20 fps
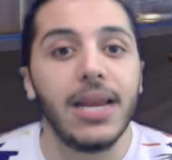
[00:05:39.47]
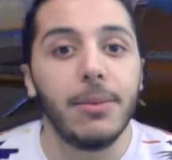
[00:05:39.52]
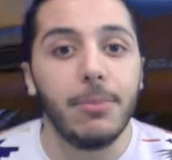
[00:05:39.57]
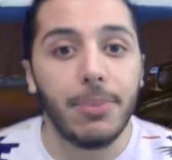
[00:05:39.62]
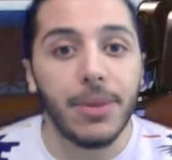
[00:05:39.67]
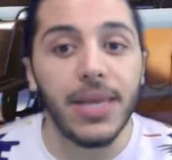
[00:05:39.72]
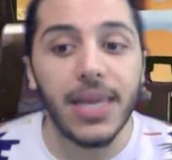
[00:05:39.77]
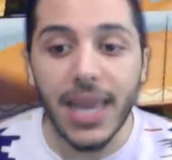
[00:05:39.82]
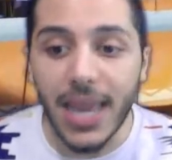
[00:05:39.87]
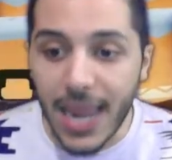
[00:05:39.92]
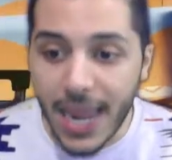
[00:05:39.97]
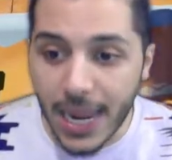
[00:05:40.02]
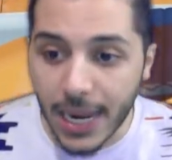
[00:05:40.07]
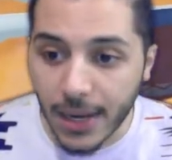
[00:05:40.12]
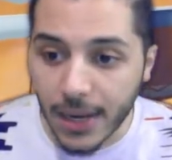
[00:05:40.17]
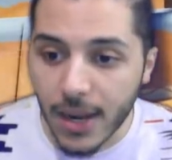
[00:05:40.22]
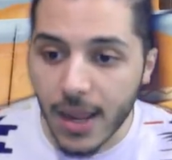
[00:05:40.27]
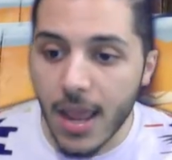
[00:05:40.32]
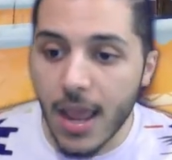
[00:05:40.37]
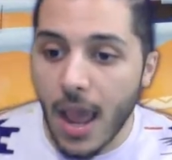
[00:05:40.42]
be it.
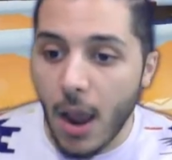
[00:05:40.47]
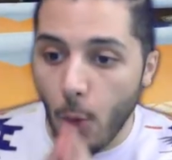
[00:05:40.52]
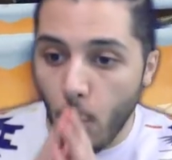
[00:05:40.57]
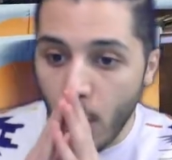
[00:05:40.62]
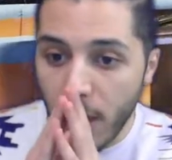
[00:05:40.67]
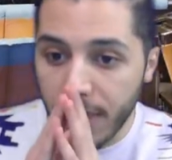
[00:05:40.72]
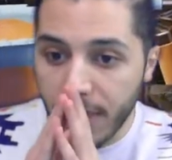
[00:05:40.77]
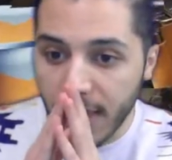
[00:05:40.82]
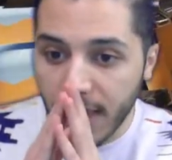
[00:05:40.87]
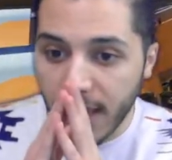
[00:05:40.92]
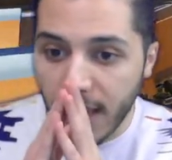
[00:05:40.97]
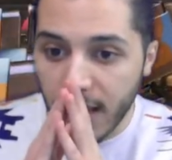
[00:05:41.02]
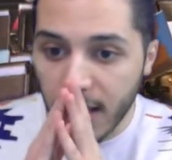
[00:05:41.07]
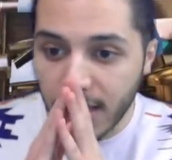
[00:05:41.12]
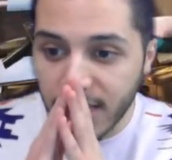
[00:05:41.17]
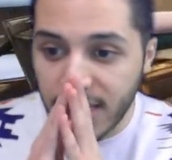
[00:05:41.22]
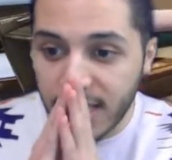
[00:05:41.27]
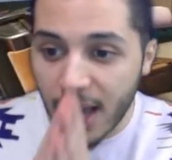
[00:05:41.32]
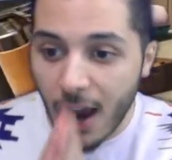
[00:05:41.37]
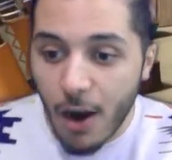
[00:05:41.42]
With
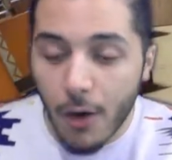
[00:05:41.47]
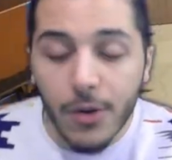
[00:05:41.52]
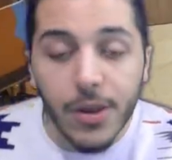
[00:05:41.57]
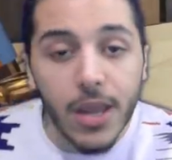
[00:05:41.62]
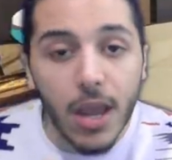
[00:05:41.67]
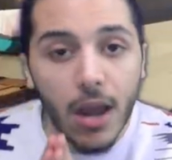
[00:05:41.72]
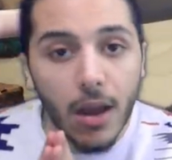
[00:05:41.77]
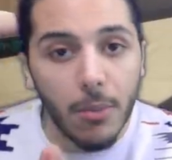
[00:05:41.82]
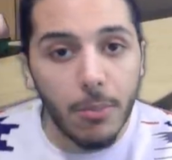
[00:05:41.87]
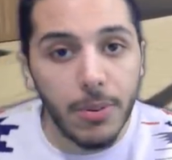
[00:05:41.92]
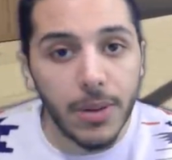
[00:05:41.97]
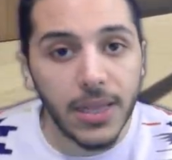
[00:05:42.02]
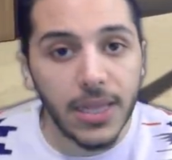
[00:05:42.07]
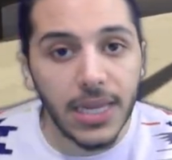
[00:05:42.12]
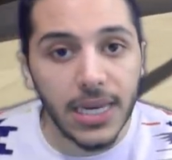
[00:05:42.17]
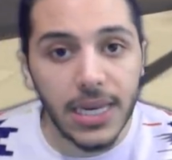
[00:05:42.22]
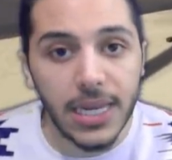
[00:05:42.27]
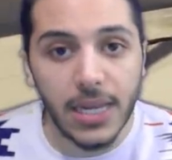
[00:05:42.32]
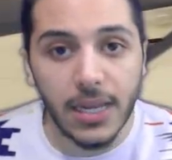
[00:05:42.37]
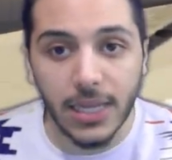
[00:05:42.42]
Azaria
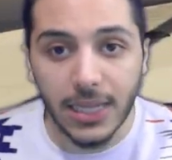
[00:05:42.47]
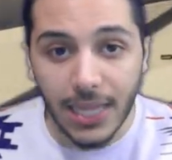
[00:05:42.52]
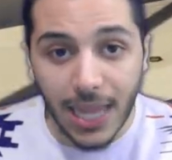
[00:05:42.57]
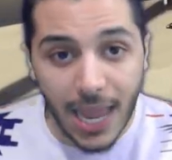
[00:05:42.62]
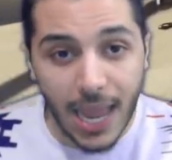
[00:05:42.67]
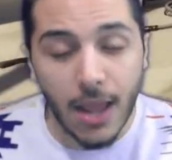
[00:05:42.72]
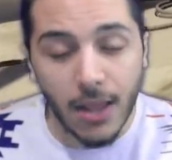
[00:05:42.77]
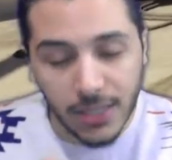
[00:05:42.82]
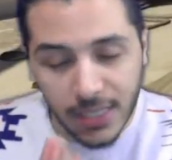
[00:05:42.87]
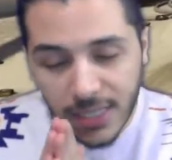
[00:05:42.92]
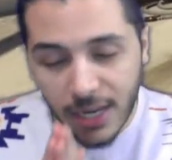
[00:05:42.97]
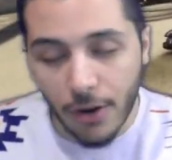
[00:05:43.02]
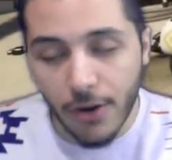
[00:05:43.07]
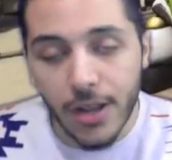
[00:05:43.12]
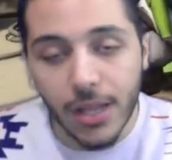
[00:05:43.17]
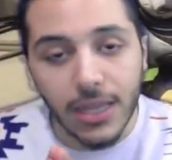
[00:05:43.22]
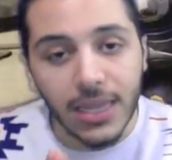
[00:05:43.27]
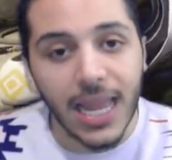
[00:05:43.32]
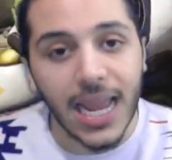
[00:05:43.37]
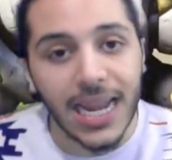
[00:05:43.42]
ability,
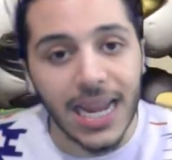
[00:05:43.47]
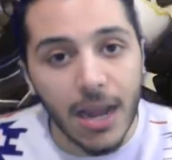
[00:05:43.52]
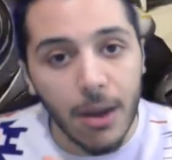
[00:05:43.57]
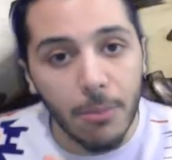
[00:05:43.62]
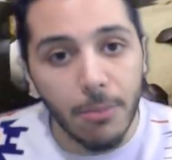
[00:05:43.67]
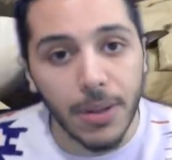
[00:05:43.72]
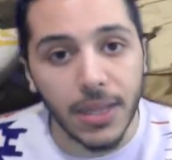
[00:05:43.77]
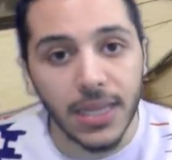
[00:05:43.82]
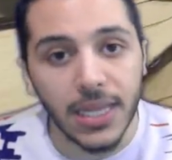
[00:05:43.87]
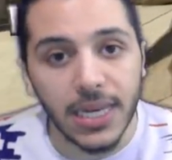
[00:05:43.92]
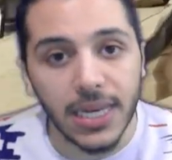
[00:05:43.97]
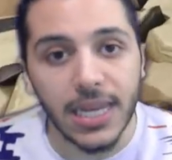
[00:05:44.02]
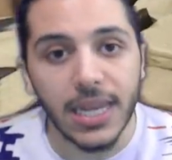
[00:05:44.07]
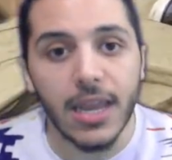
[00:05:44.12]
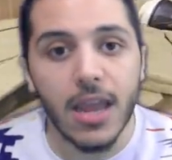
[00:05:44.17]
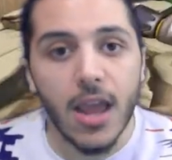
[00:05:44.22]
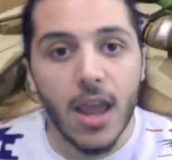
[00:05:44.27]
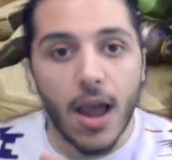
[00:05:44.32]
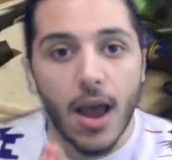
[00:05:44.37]
Azaria-like ability